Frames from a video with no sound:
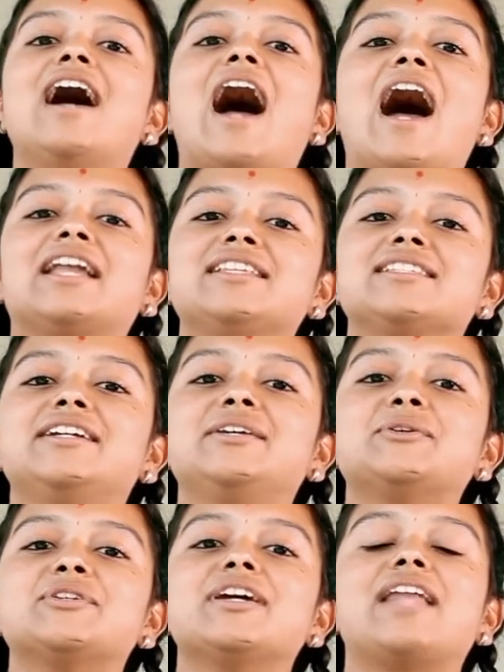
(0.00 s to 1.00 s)
Our
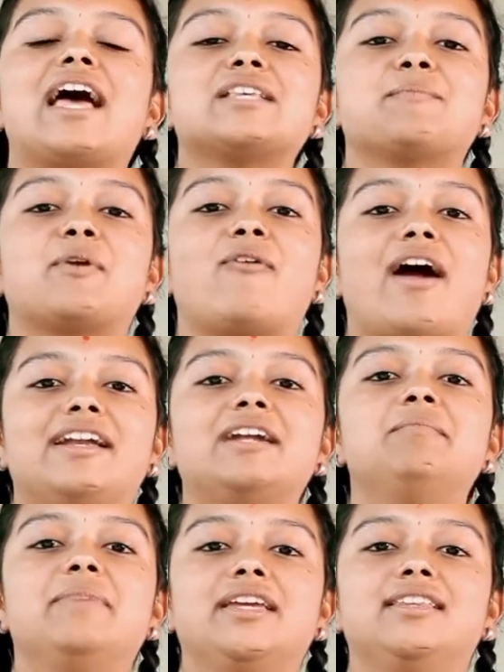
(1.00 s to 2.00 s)
institution has
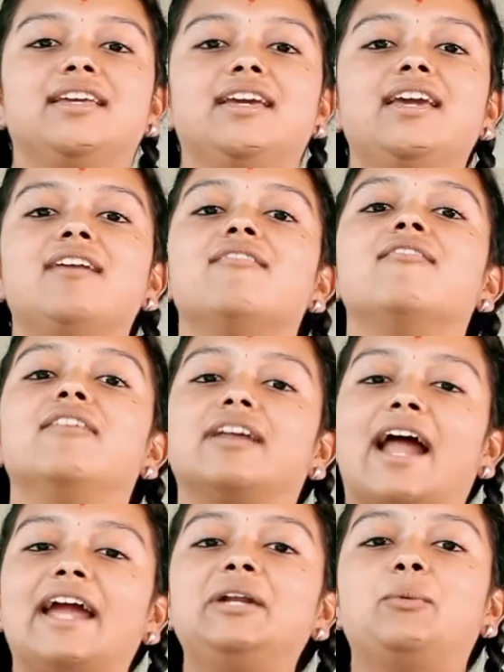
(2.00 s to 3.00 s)
provided me the
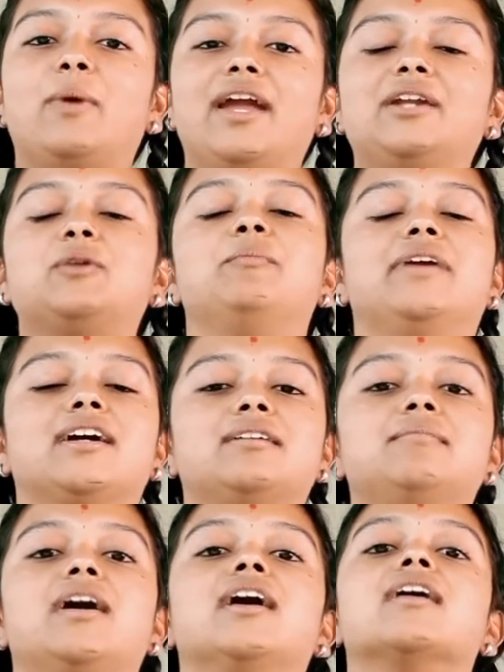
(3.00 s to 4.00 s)
right way to
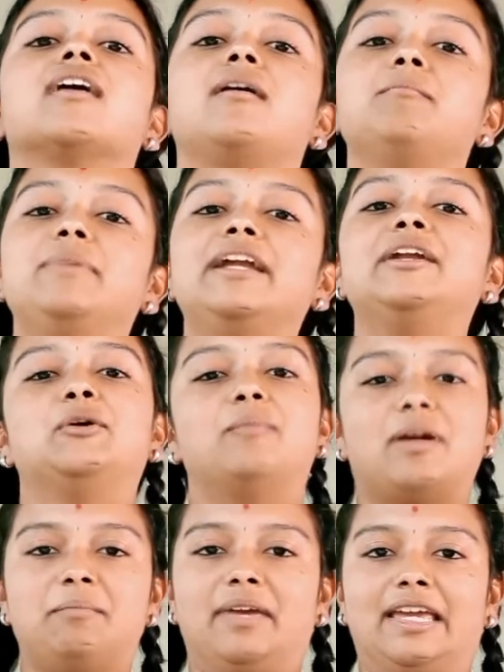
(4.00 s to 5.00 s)
become a complete
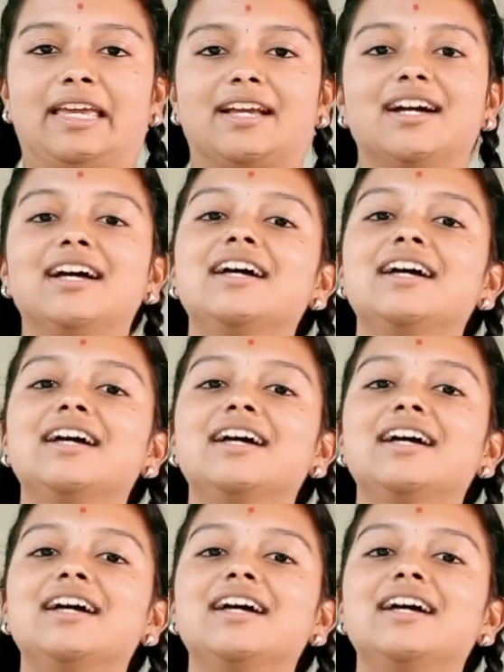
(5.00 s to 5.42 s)
human being.